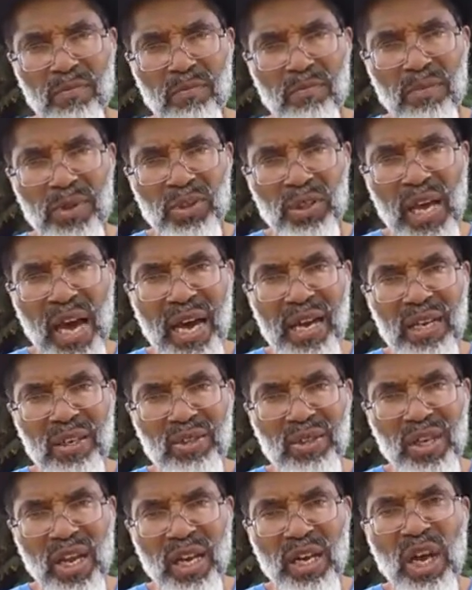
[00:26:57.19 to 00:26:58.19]
Messiah
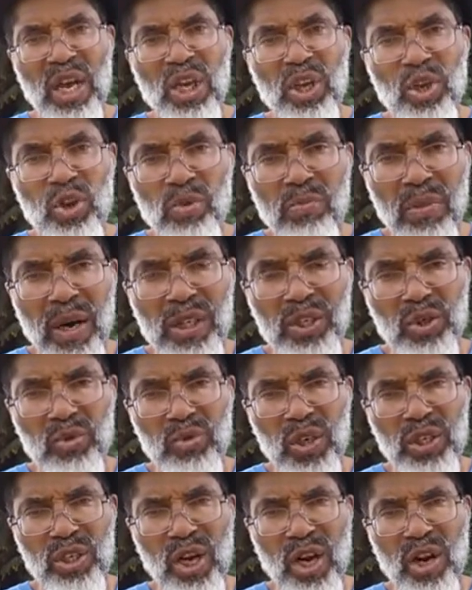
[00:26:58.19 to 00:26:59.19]
said you must
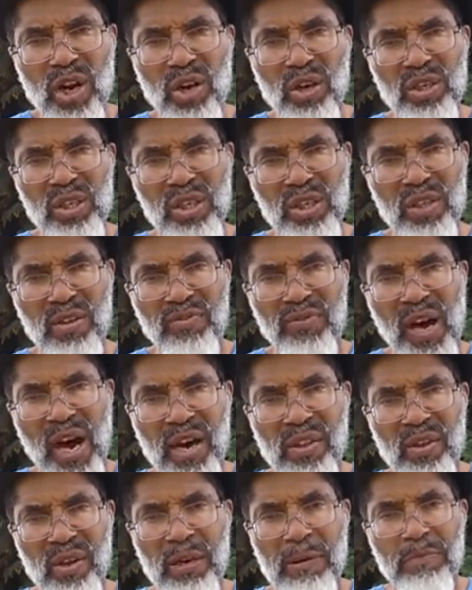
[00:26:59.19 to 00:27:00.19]
return to the
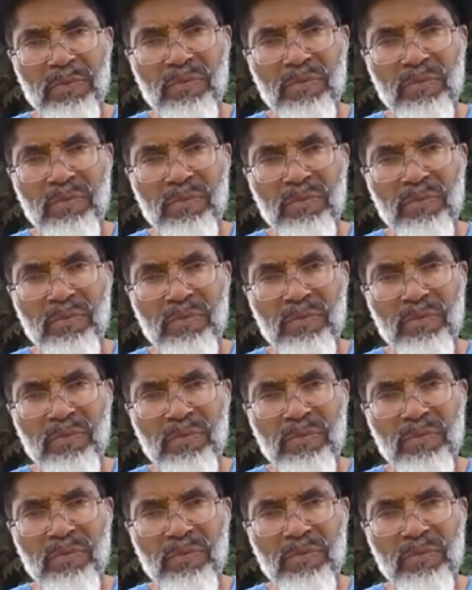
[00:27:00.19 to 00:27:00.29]
Father.